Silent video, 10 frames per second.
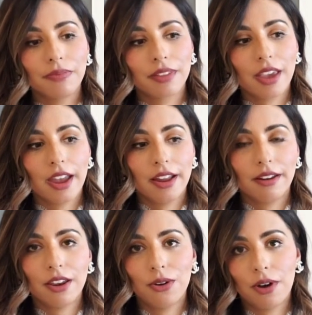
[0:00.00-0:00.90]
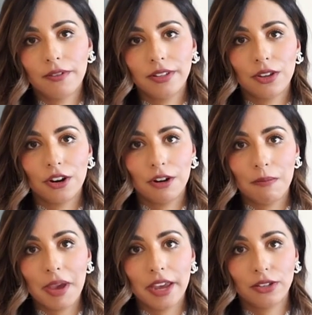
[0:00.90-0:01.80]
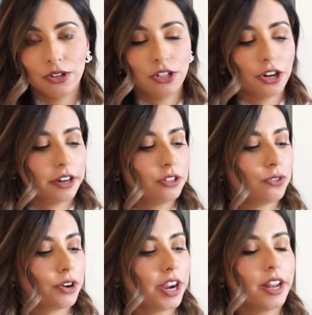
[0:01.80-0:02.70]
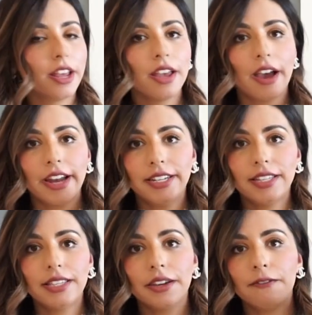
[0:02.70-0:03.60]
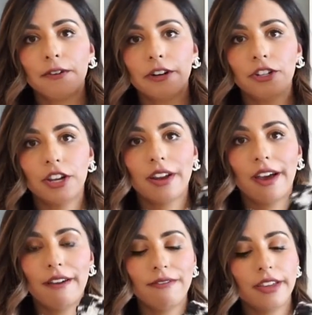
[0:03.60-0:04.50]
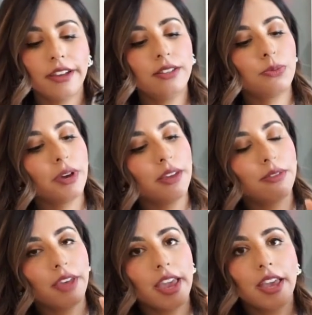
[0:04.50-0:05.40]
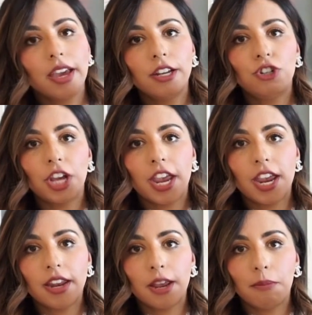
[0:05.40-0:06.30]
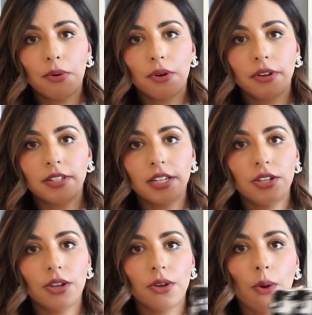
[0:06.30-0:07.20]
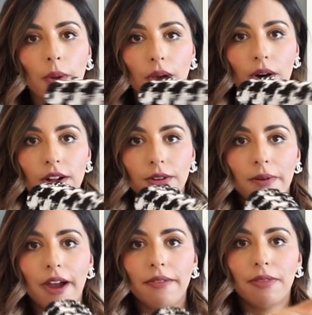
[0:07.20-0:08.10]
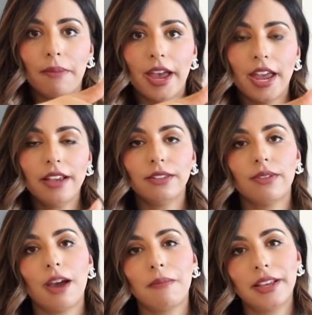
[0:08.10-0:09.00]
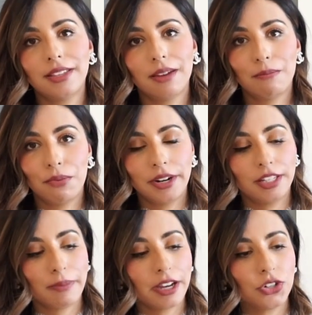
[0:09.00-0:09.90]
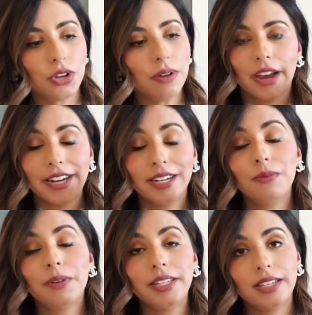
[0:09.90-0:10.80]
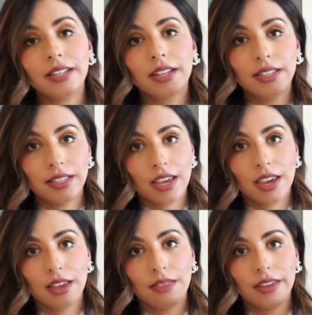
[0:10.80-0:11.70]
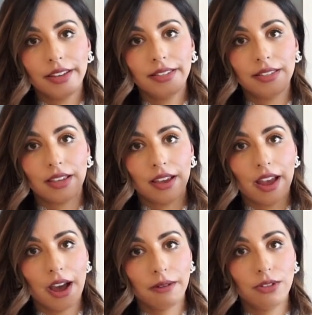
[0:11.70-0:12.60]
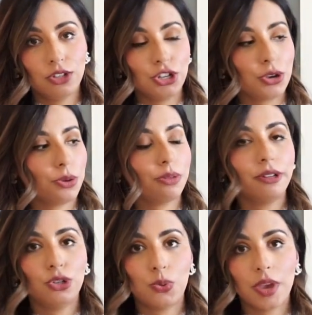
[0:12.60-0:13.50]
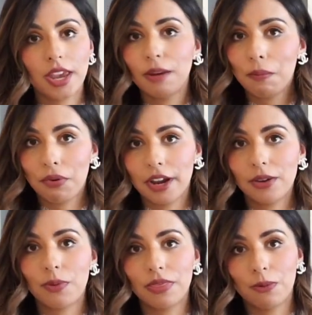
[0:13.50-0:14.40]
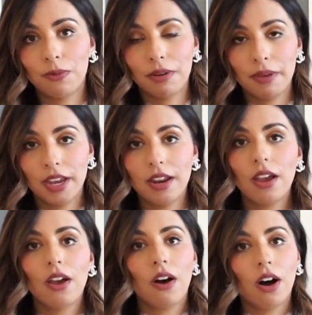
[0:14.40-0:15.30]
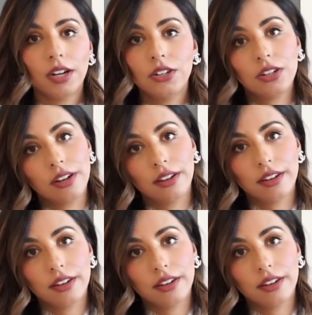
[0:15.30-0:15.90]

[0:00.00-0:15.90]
And you know, obviously you're going to pay a surcharge for it. I did see a version of this with like chain and pearl detail going all around the bag, so that makes it pretty special. I did recently see this Houndstooth tweed print with the ribbon on a Chanel